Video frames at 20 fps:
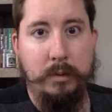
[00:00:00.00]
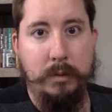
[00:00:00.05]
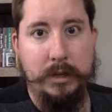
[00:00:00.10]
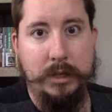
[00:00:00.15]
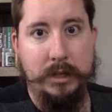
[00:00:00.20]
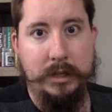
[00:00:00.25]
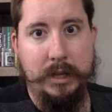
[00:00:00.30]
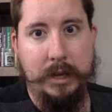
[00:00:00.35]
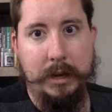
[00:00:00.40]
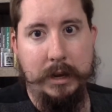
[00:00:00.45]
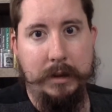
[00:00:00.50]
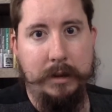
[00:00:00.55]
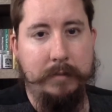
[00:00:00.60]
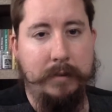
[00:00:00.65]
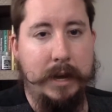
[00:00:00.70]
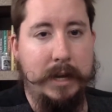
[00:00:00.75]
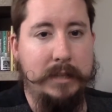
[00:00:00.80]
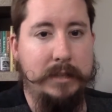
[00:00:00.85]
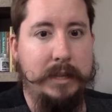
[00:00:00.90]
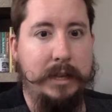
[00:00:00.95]
which is a
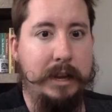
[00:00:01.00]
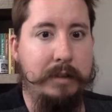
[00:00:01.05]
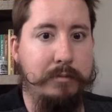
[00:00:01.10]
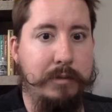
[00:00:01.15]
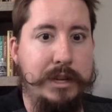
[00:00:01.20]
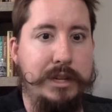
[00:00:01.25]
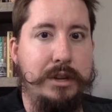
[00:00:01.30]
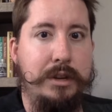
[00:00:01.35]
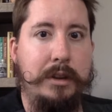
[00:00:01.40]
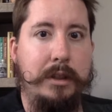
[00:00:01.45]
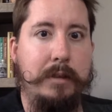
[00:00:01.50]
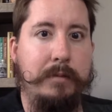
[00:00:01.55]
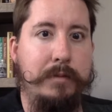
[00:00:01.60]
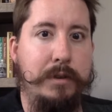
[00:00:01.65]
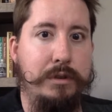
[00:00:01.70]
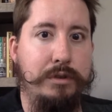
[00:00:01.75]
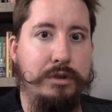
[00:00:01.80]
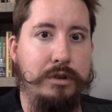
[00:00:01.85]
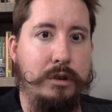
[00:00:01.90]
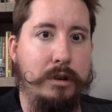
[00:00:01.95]
device that can reach into the
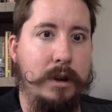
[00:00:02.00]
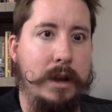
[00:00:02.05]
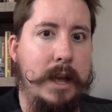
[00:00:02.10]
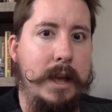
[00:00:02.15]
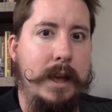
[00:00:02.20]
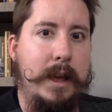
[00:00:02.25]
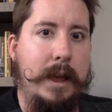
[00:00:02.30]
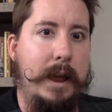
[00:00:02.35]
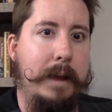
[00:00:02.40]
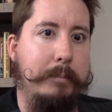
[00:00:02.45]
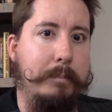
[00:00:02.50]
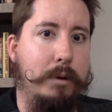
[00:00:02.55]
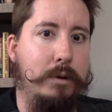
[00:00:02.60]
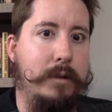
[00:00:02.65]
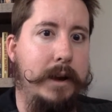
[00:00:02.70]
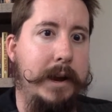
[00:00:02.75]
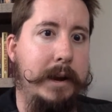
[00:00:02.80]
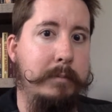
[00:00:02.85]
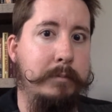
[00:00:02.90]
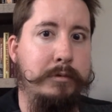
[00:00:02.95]
future and
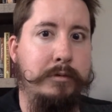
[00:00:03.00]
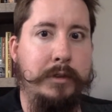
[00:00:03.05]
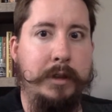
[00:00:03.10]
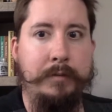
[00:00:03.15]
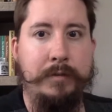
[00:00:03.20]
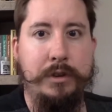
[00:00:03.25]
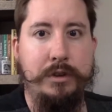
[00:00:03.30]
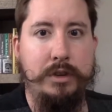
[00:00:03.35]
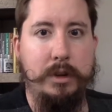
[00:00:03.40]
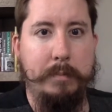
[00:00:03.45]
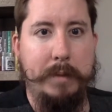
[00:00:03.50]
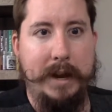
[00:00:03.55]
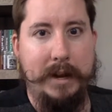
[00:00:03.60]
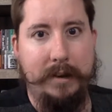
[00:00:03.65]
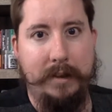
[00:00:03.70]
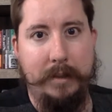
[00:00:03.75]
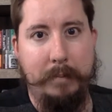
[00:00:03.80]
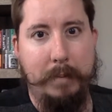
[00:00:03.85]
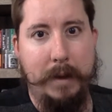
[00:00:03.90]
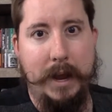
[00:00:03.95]
pull items from the future
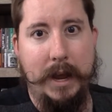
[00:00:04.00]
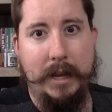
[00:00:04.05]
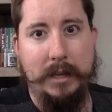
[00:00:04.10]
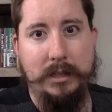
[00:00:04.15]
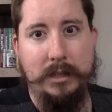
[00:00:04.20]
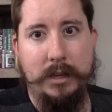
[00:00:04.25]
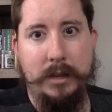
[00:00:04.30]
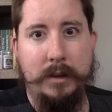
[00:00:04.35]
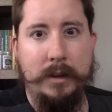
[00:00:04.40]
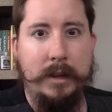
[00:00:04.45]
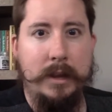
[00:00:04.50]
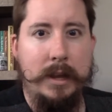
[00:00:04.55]
back to the past.